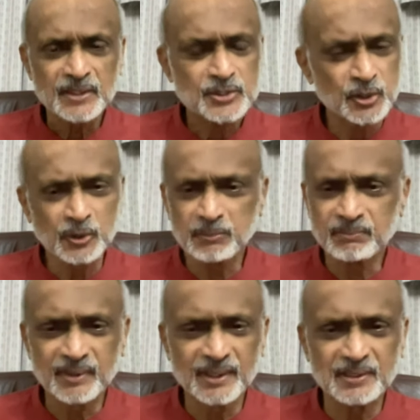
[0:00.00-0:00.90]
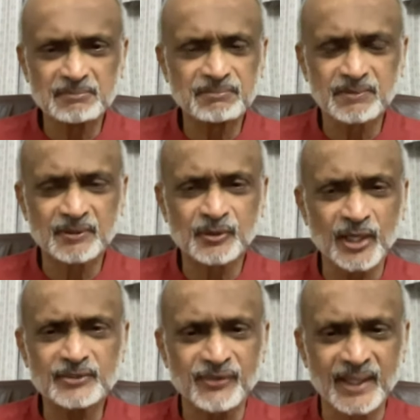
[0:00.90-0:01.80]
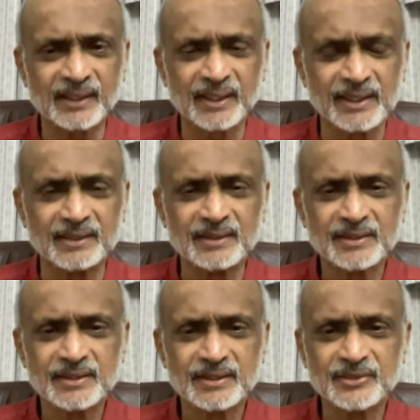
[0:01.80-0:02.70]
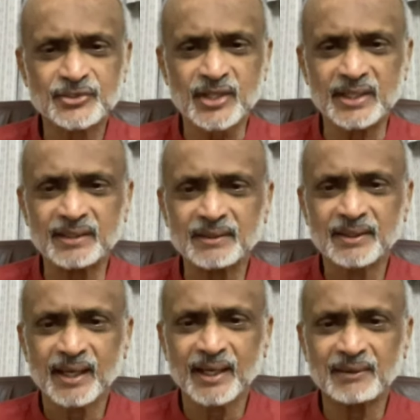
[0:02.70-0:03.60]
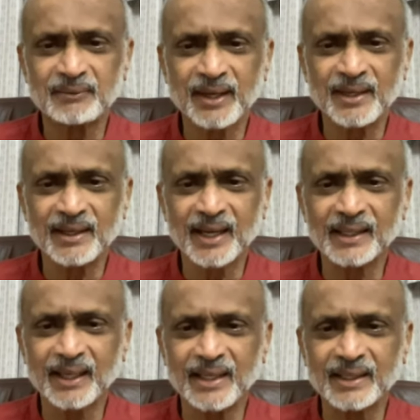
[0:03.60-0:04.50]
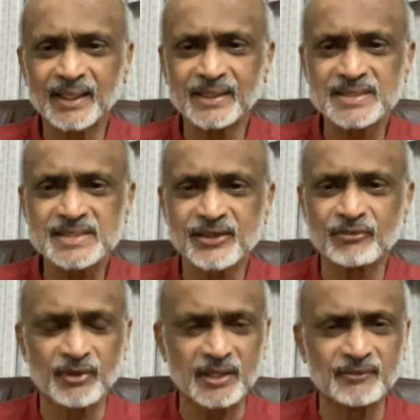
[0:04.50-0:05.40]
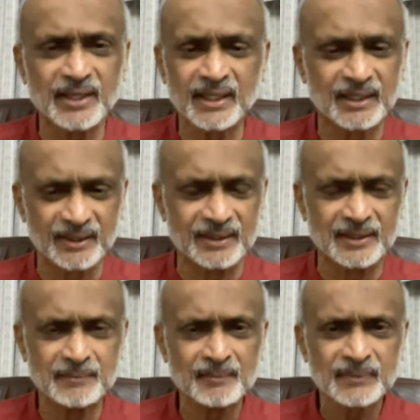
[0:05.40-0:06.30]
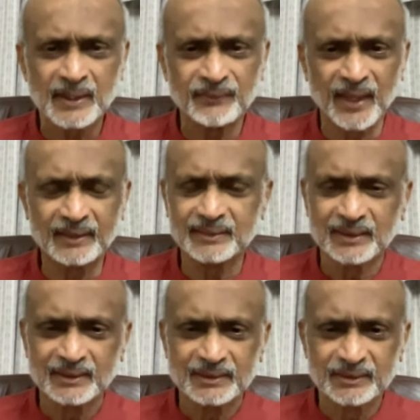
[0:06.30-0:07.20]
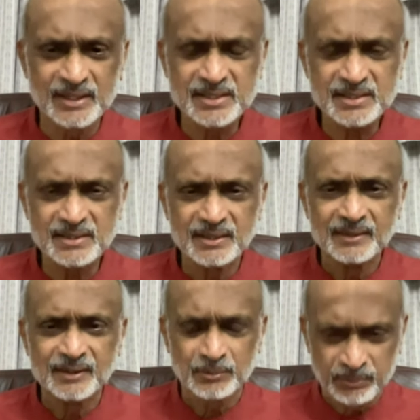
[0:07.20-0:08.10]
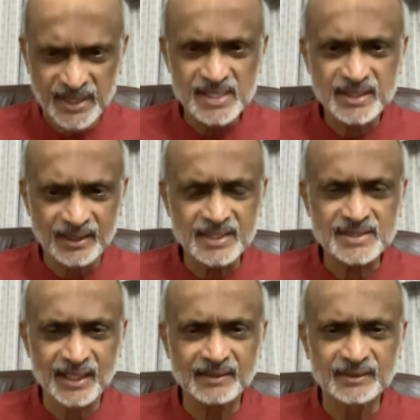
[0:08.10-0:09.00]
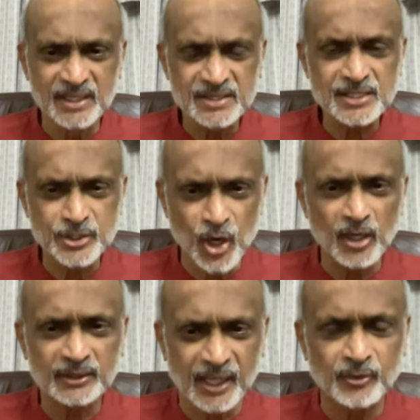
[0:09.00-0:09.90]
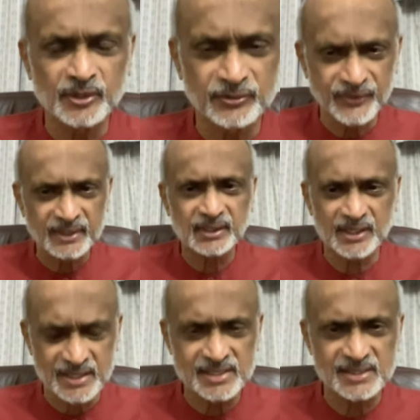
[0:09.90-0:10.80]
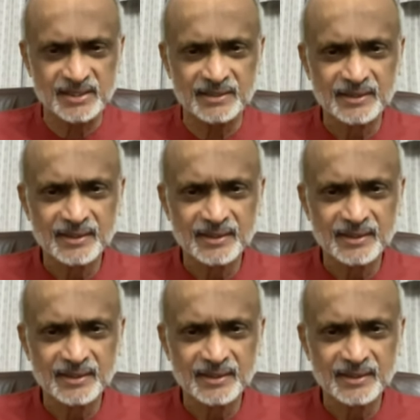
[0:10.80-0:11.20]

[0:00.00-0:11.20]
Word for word: So, uh, quite frankly, uh, Sree, uh, uh, I, I, I can say it very, very clearly that this, please understand, this is not counterfeit currency.